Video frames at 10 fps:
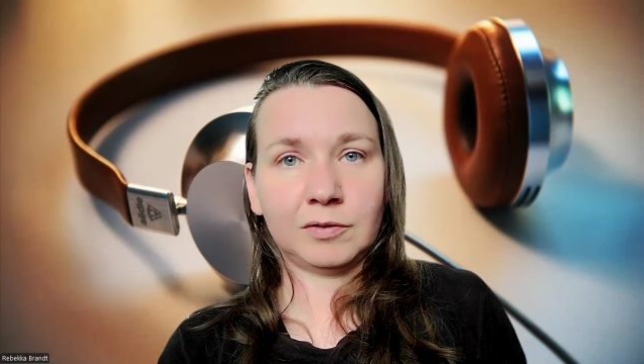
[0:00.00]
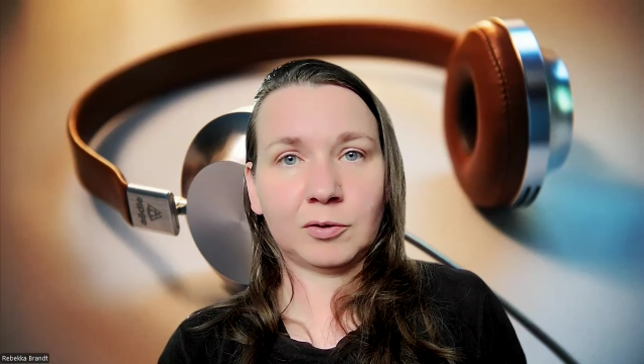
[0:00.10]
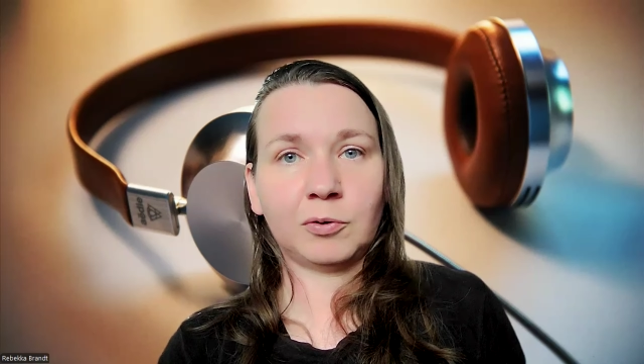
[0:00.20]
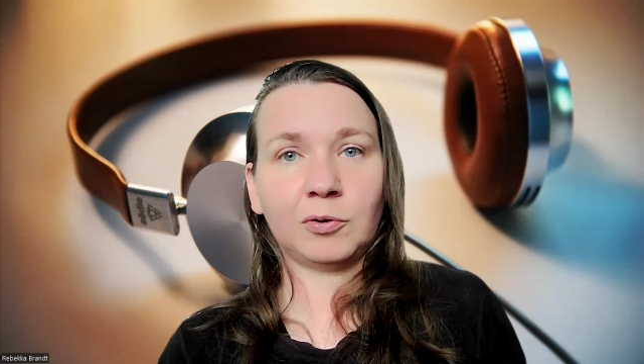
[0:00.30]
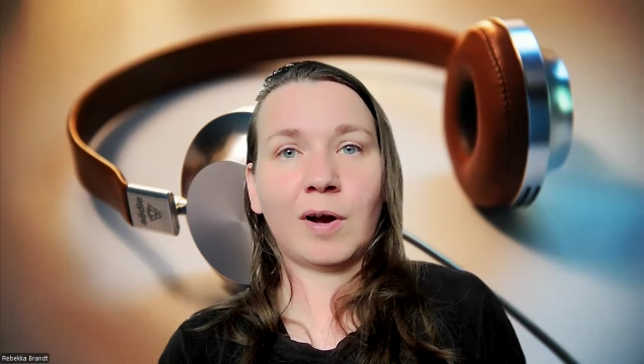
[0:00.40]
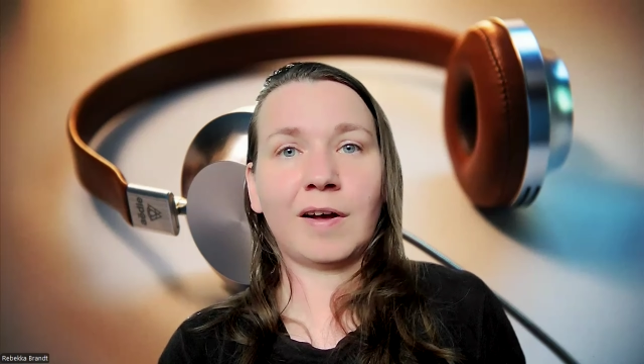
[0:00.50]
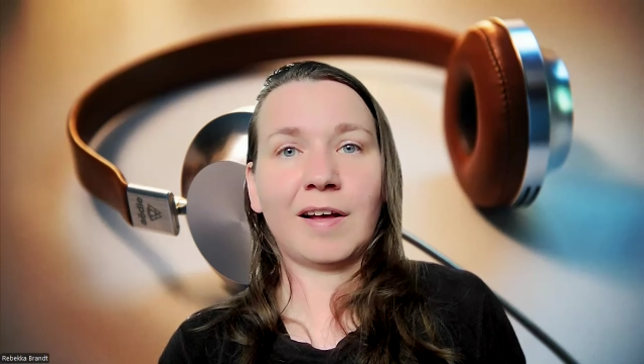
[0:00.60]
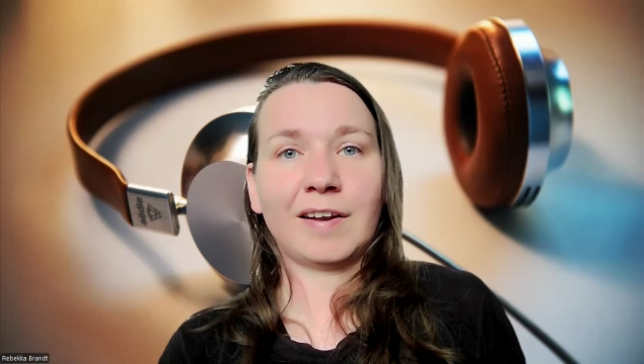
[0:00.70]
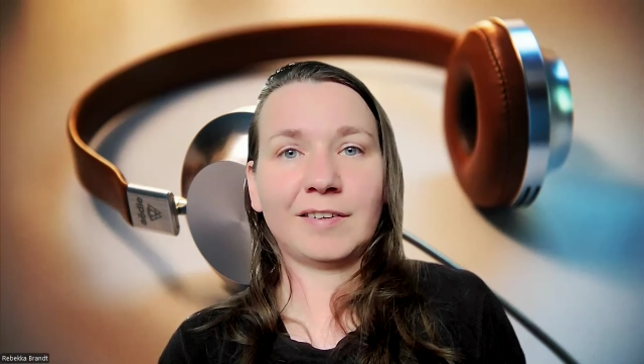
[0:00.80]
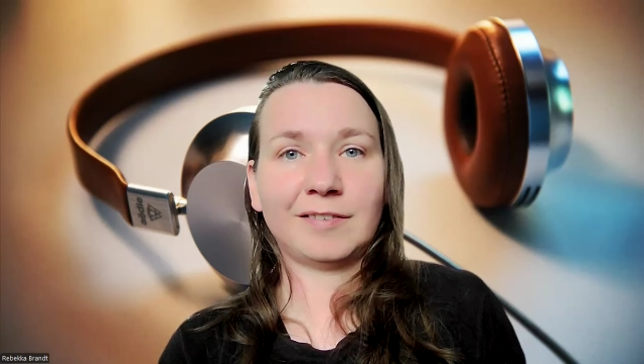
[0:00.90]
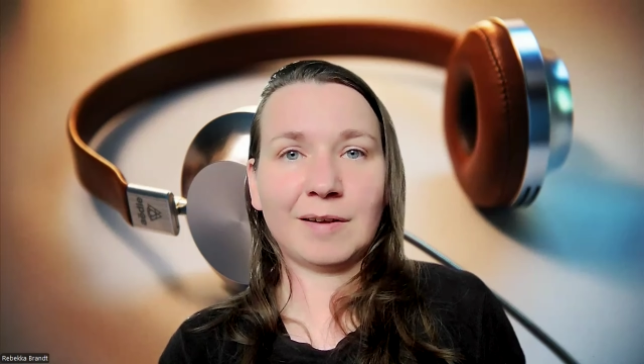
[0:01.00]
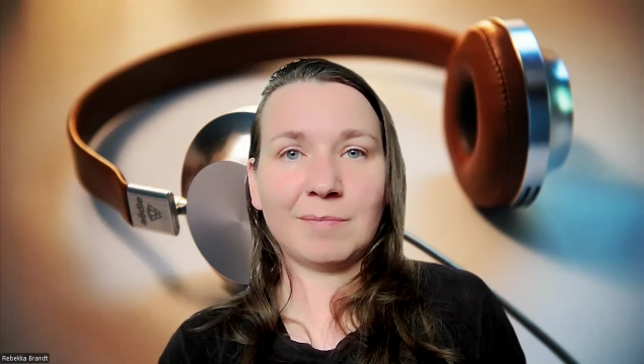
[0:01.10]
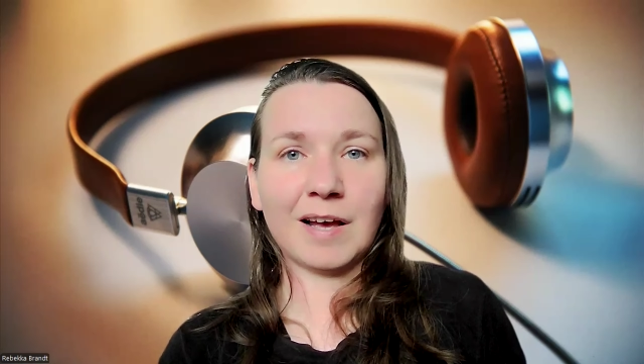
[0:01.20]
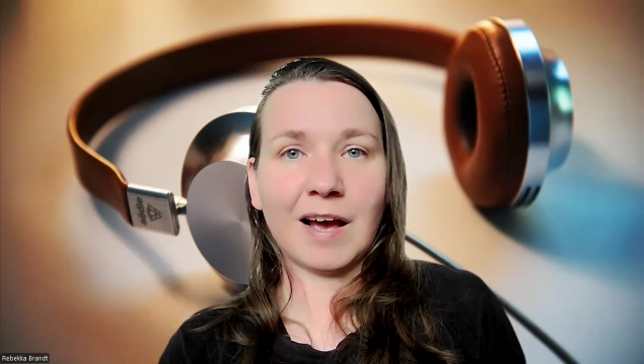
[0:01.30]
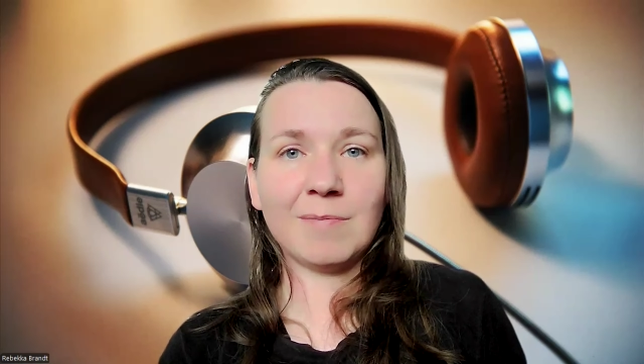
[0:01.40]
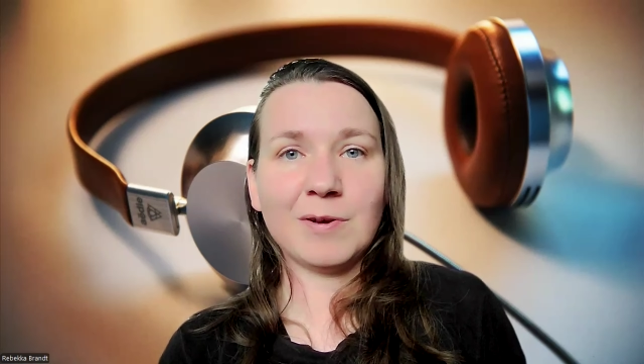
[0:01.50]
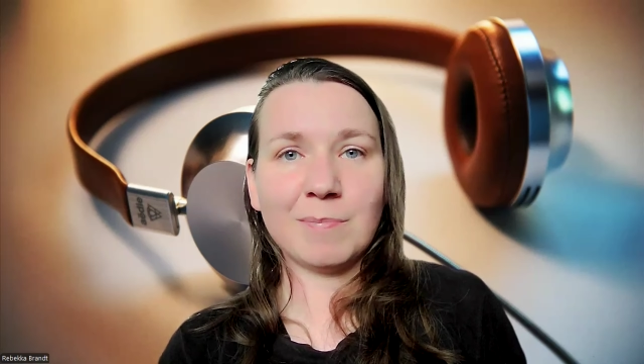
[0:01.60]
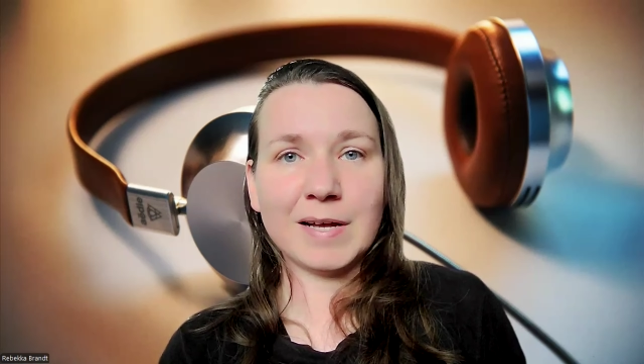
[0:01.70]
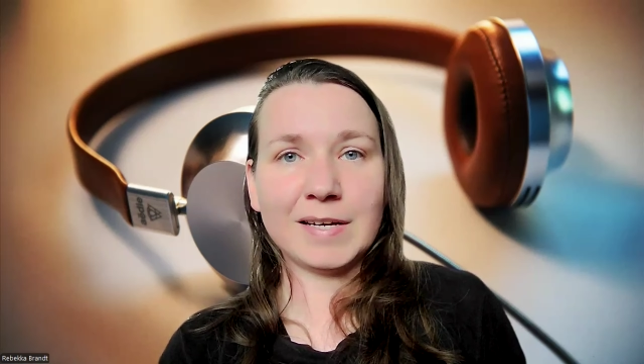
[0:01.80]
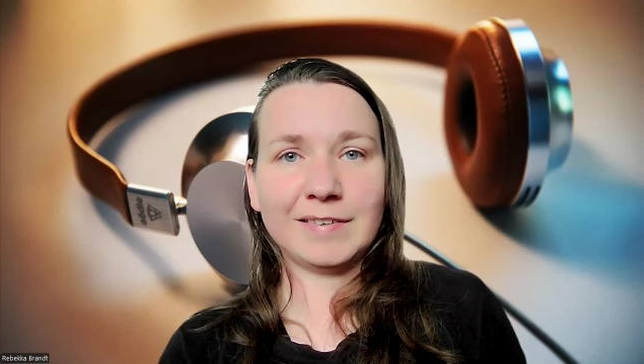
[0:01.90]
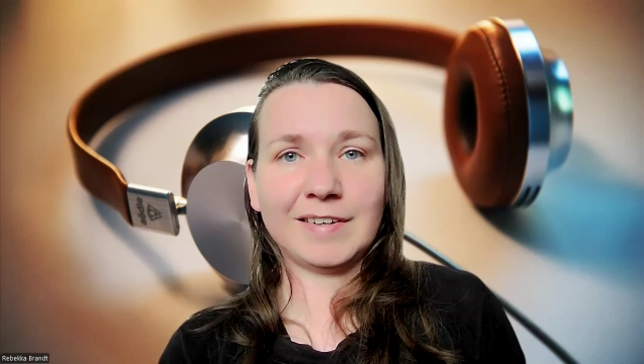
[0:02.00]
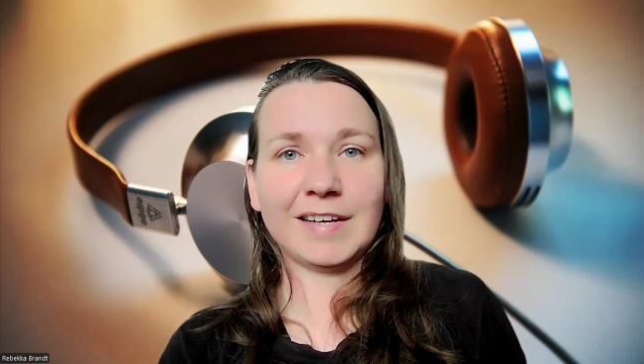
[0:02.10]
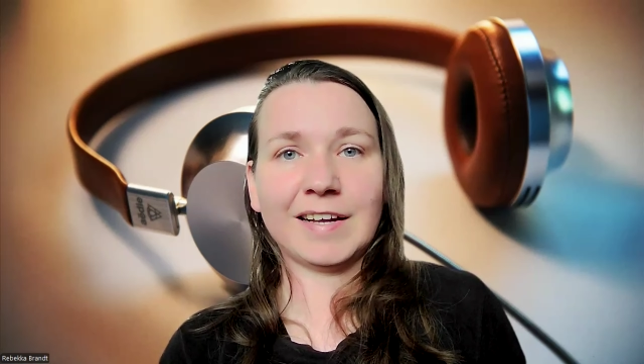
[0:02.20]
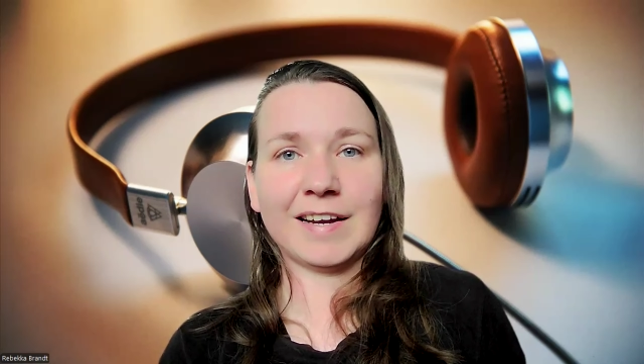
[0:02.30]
So you at the same time you meditate